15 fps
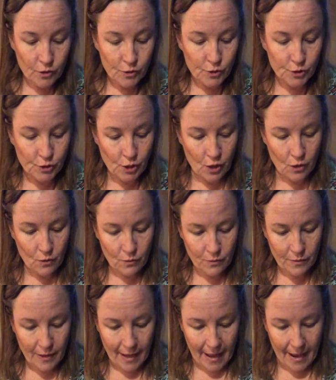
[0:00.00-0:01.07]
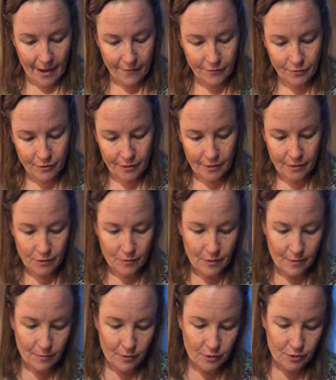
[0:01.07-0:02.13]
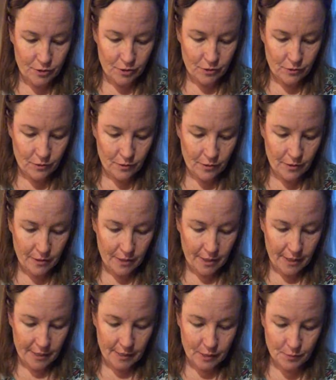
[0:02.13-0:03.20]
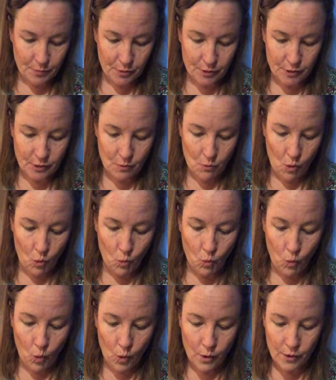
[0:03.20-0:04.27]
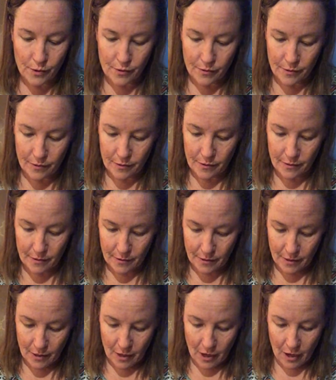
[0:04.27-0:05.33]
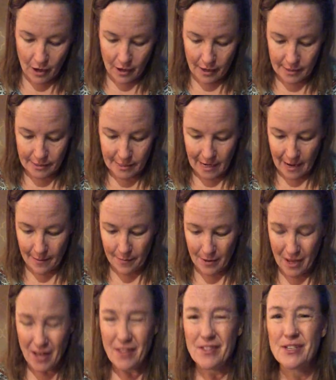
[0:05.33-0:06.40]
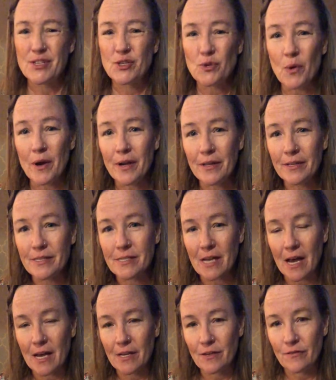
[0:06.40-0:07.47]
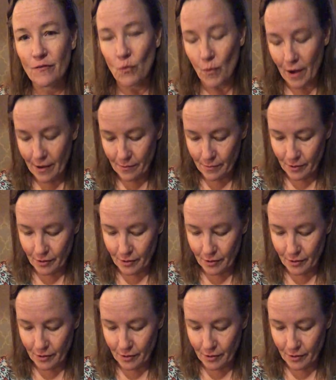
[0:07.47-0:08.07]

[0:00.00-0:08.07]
So after this, what I'm going to do is put some water on top. The soil is kind of wet